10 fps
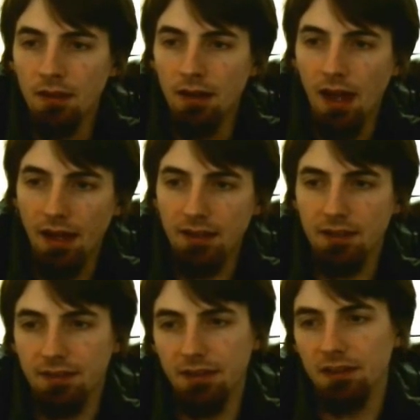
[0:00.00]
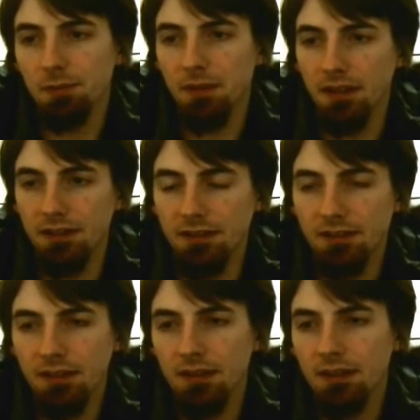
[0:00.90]
Had to get this
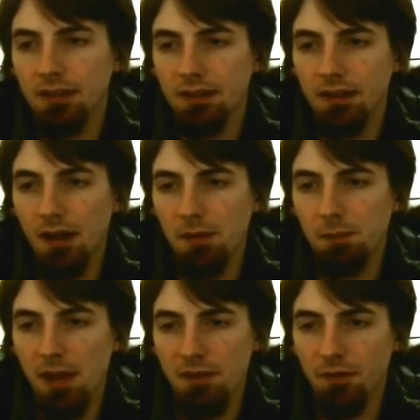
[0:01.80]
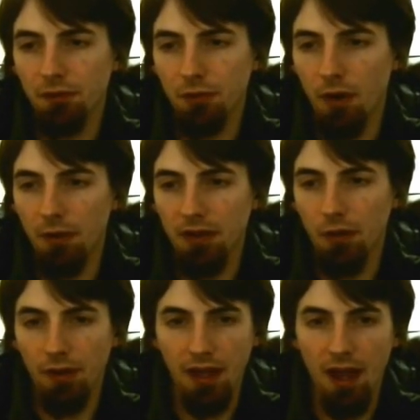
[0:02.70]
because, I mean, payphones were already
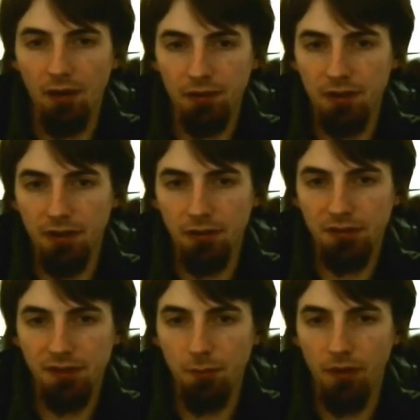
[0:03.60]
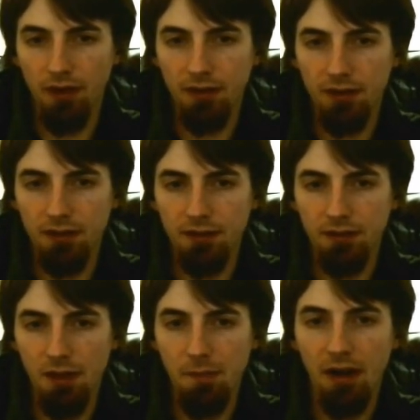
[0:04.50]
going out, you know, somewhat
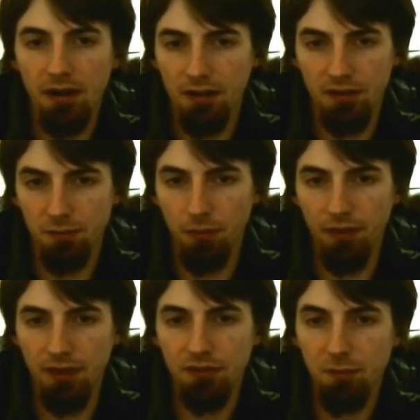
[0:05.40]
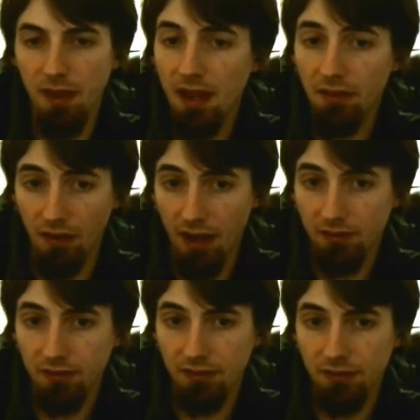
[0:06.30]
in America at this point. In Japan, they're
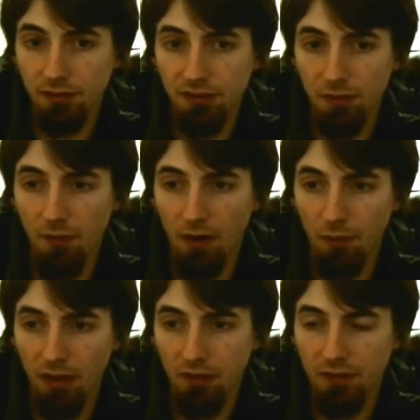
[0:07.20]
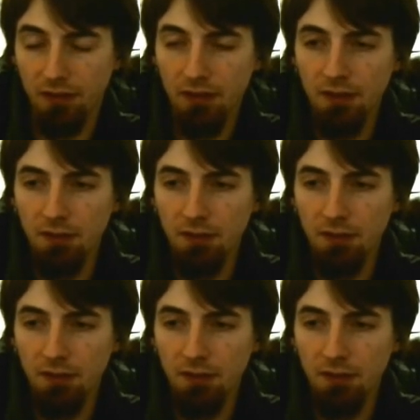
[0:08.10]
actually still somewhat relevant.